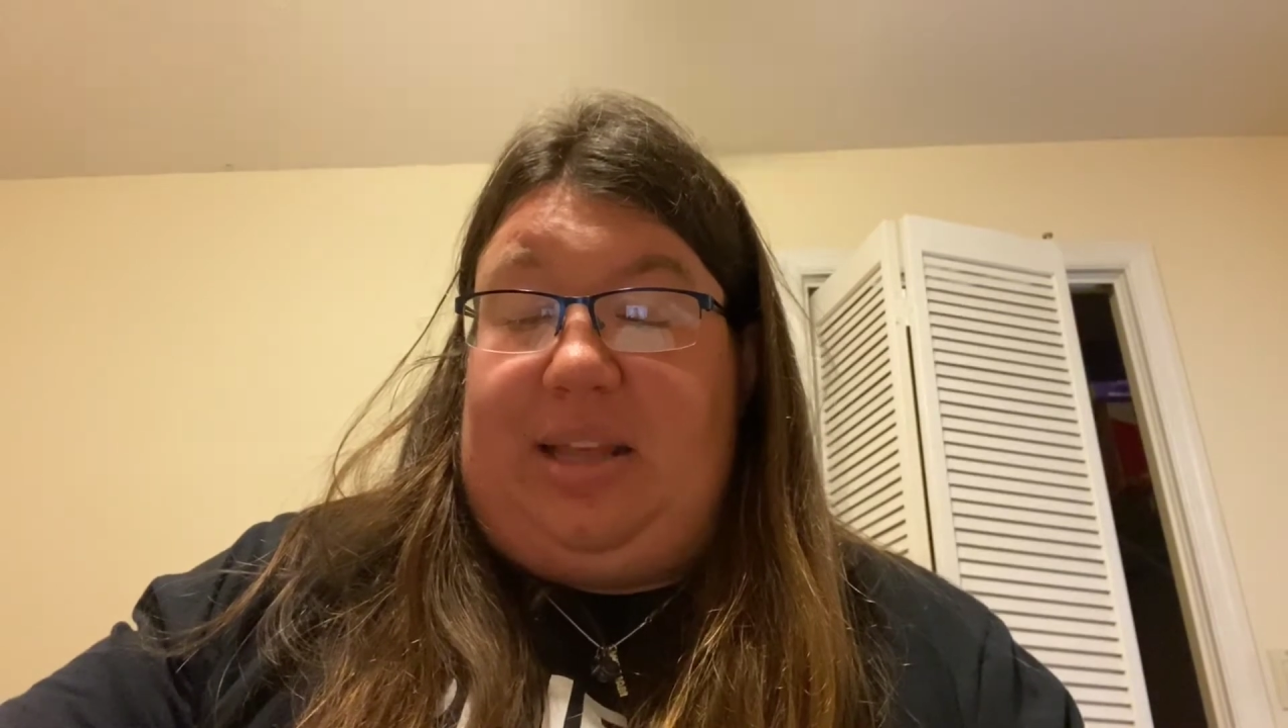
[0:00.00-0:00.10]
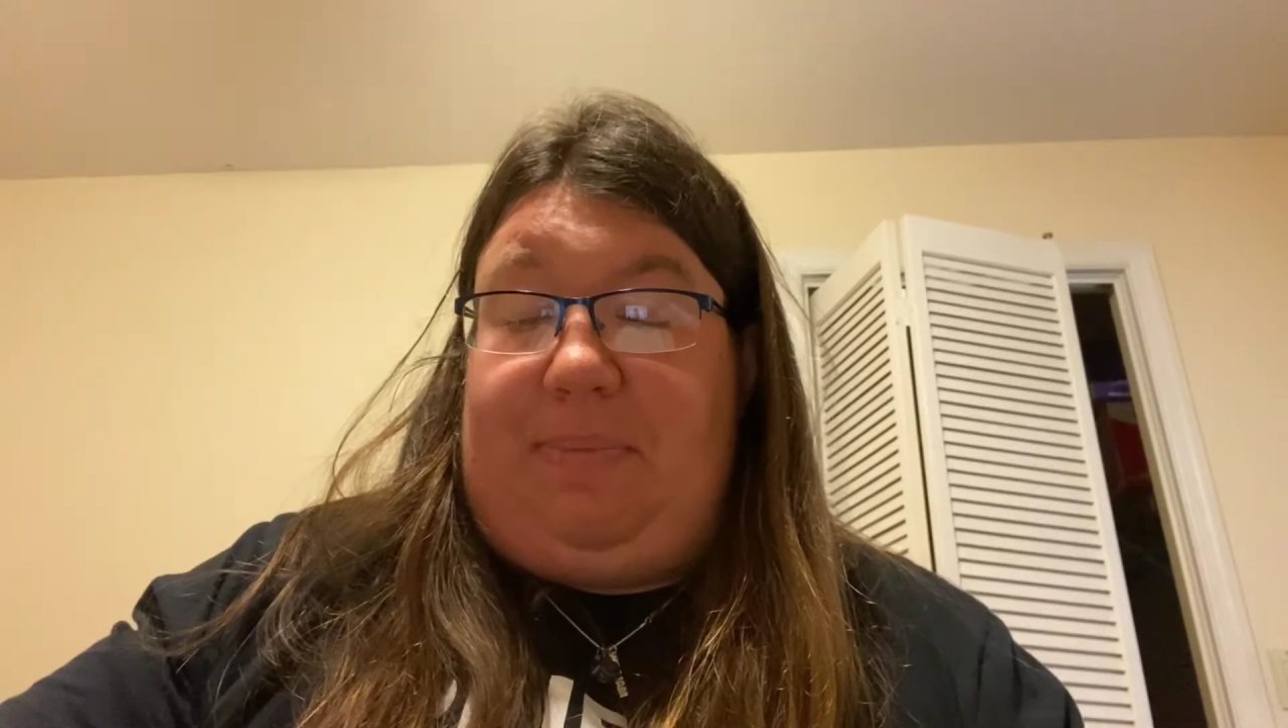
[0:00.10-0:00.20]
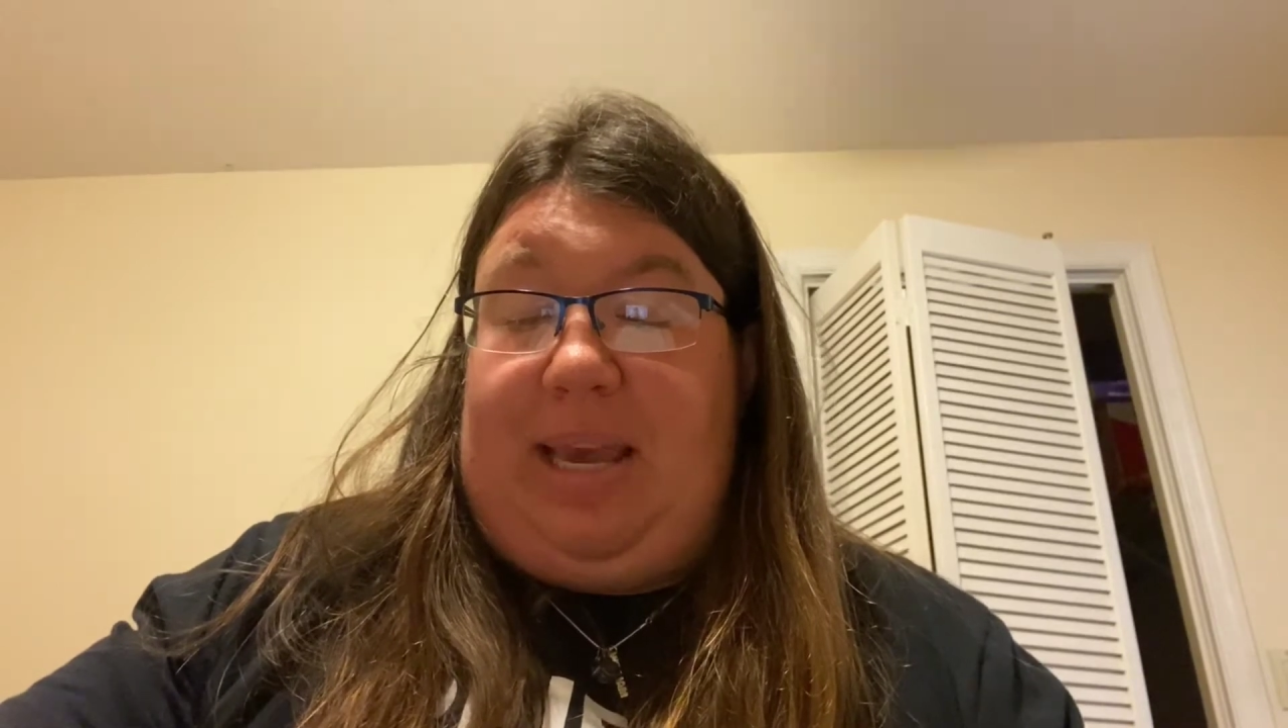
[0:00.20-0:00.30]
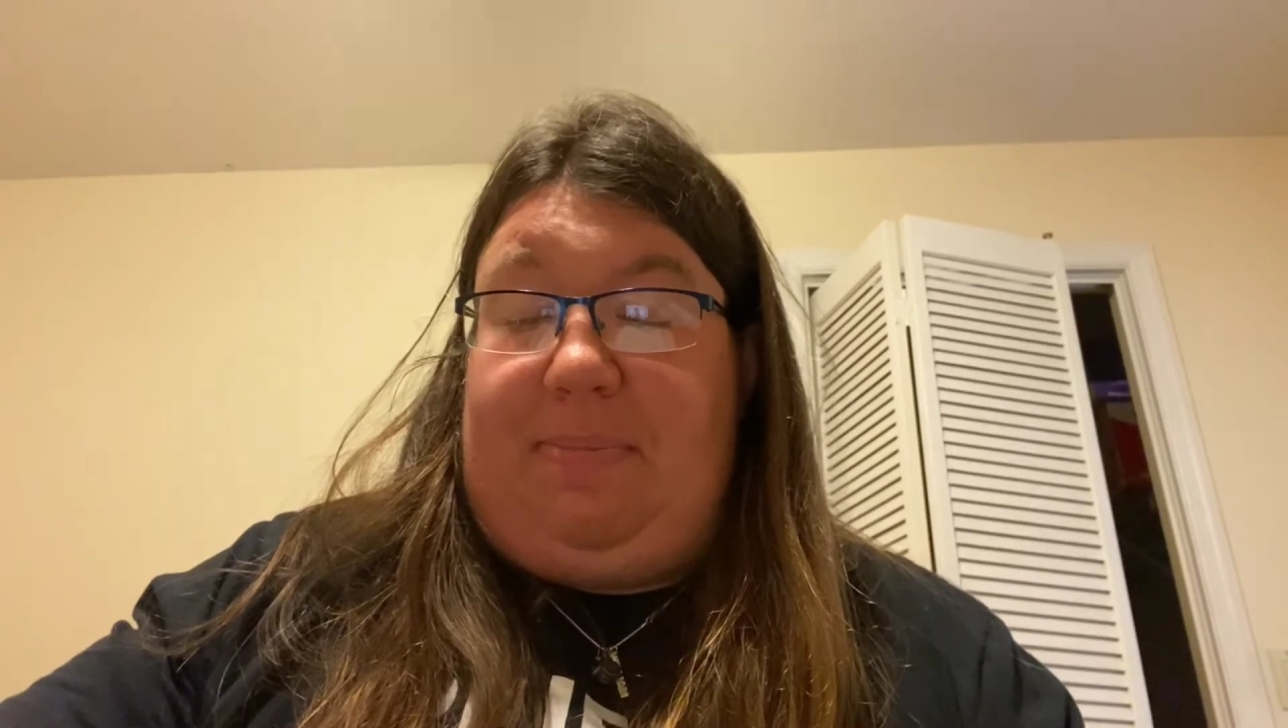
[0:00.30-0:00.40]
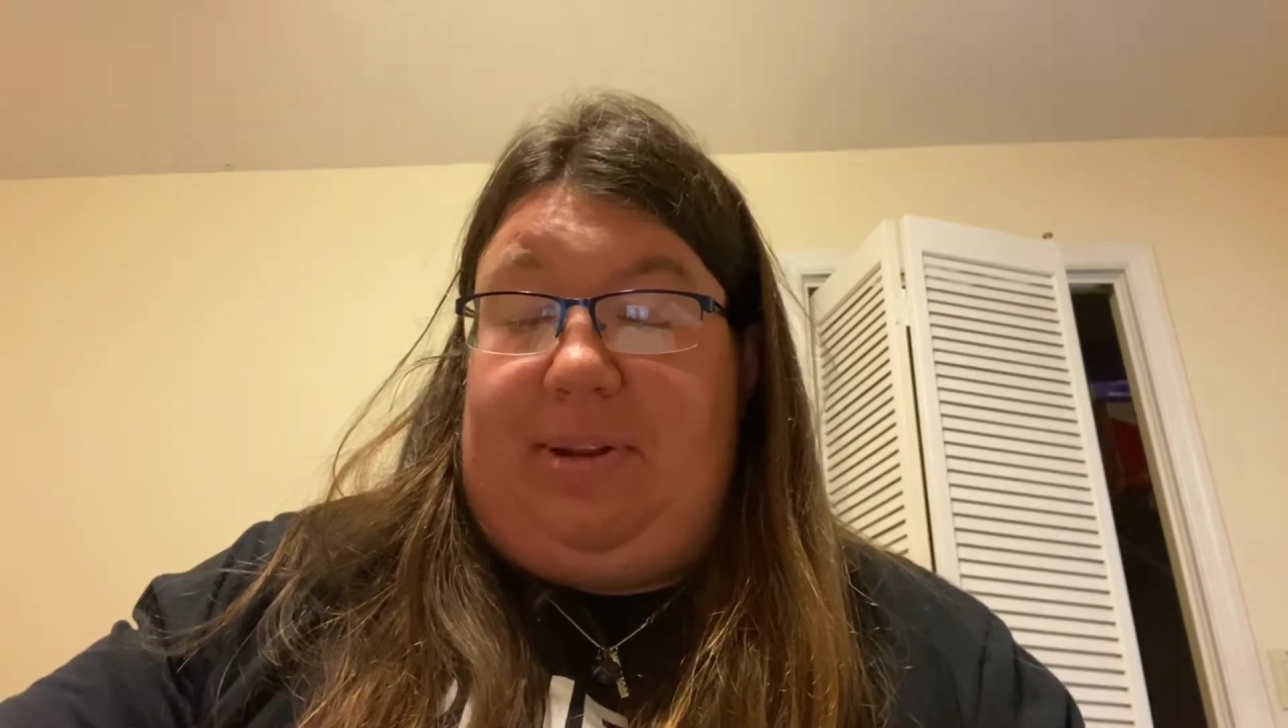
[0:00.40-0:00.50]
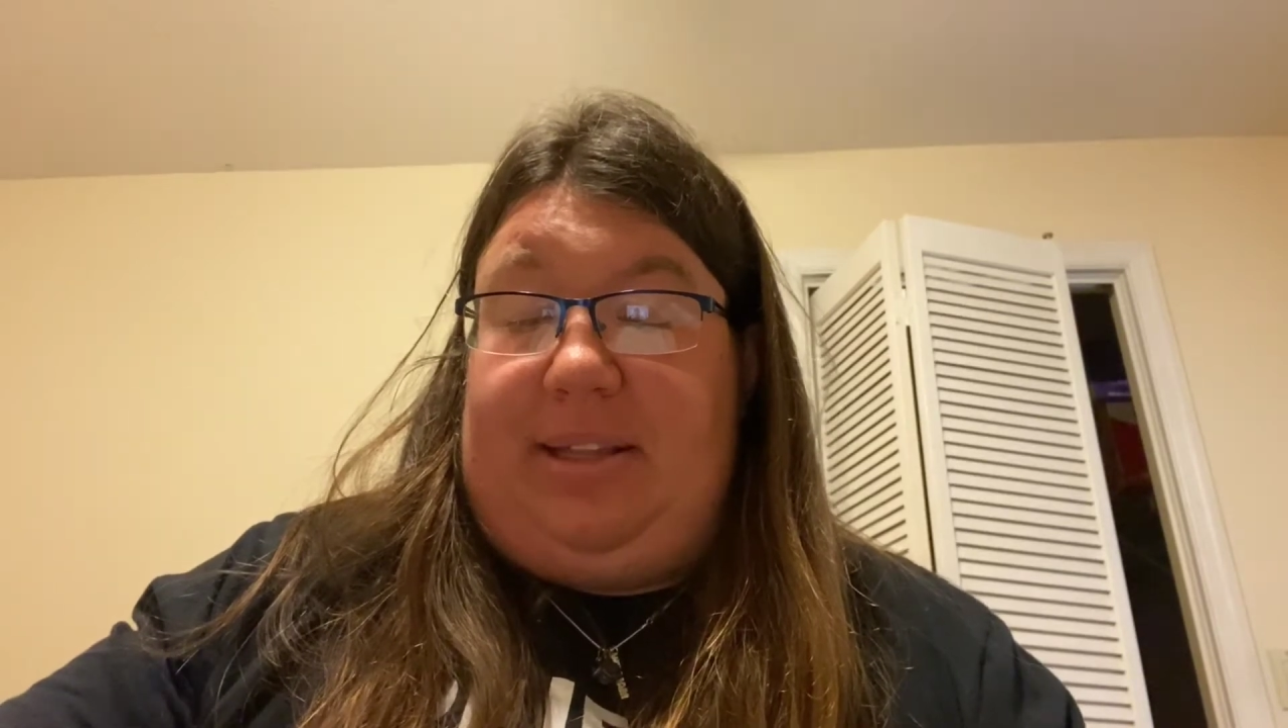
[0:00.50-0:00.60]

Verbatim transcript: the people